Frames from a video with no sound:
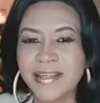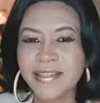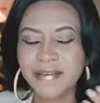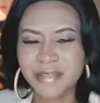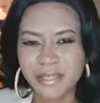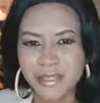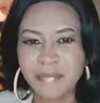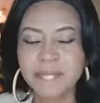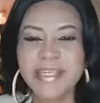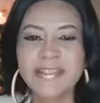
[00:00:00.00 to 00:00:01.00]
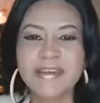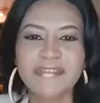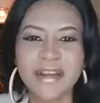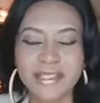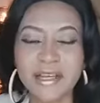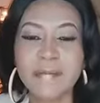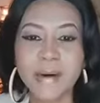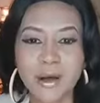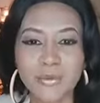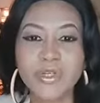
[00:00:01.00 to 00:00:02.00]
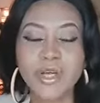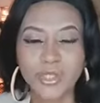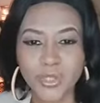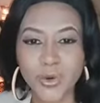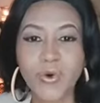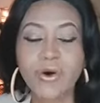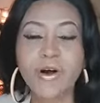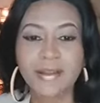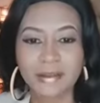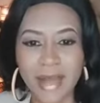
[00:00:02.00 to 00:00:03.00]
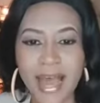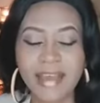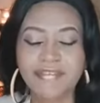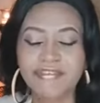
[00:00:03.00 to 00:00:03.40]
there is something different about your life.